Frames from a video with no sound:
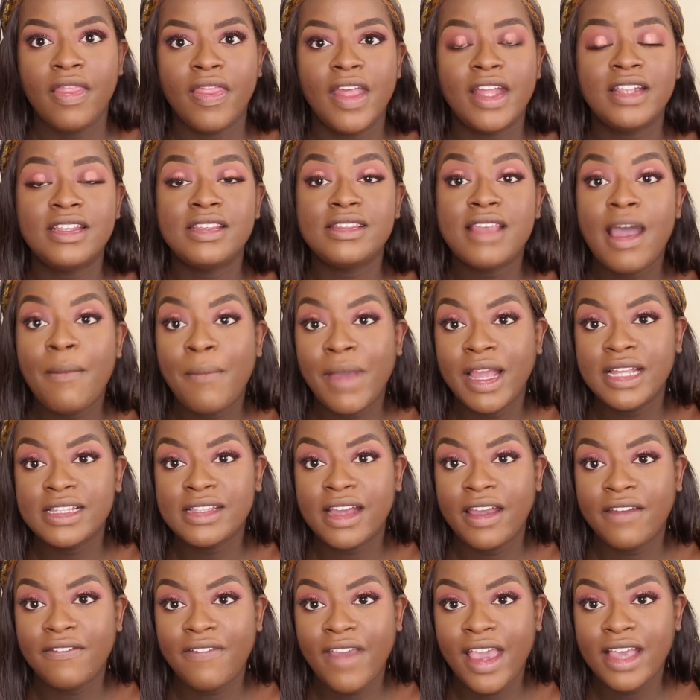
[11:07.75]
And to set my
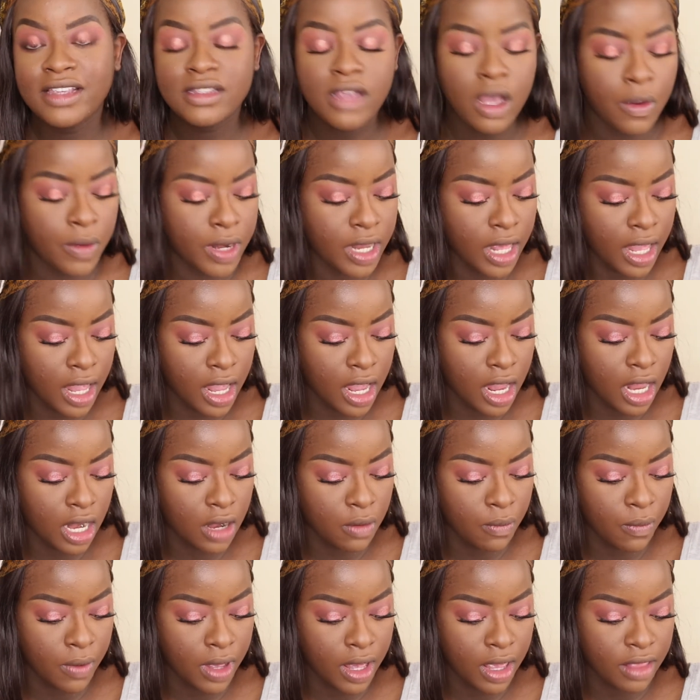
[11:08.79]
entire face, going
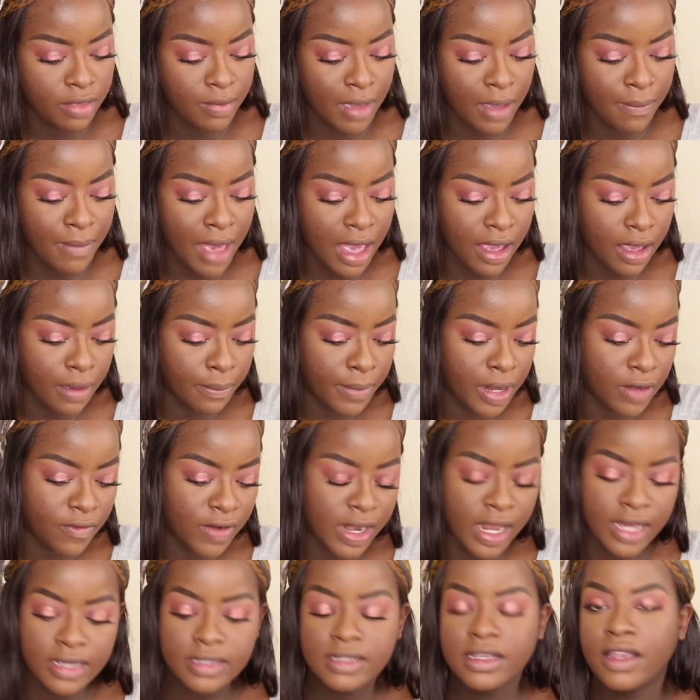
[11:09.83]
in with my matte
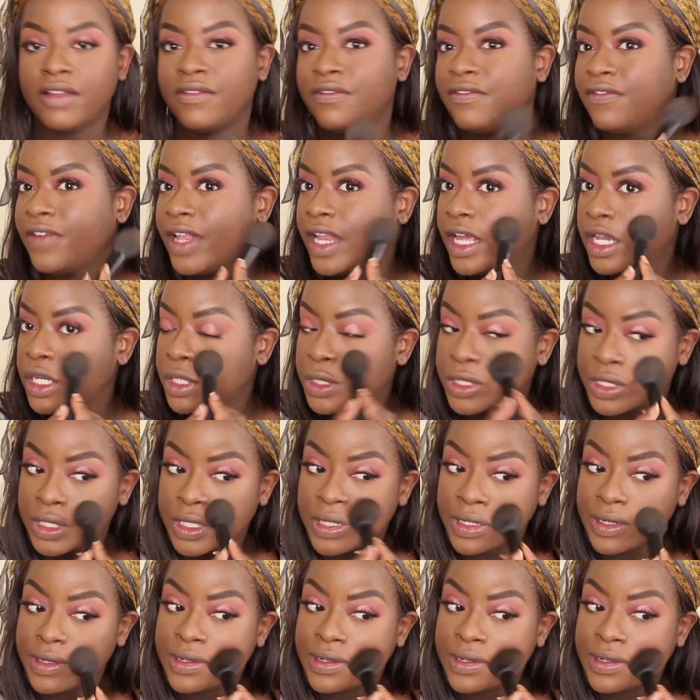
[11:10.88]
mineralized skin finish.